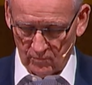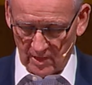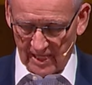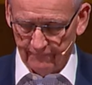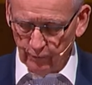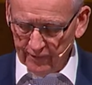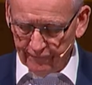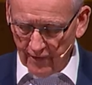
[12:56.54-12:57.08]

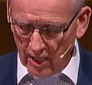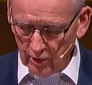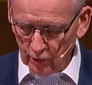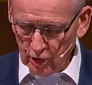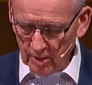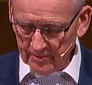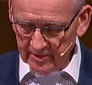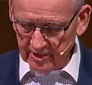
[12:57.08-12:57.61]
If we follow
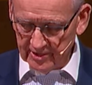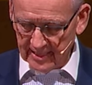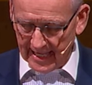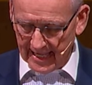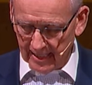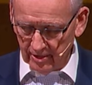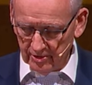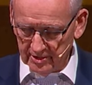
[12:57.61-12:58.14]
human
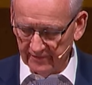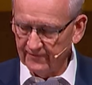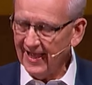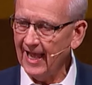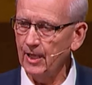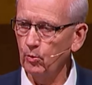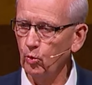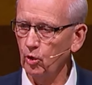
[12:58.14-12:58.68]
desires, if
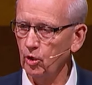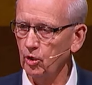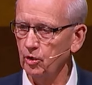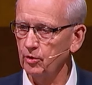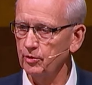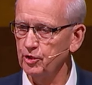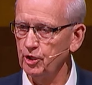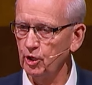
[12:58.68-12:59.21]
I were
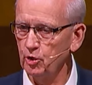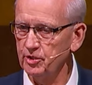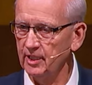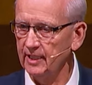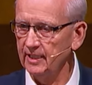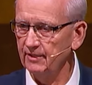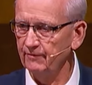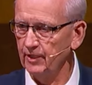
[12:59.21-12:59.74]
choosing
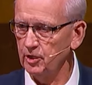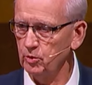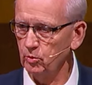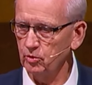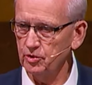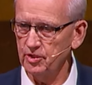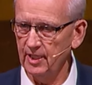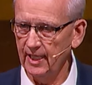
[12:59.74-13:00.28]

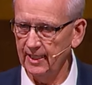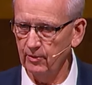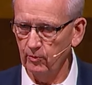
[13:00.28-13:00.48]
individuals, say, to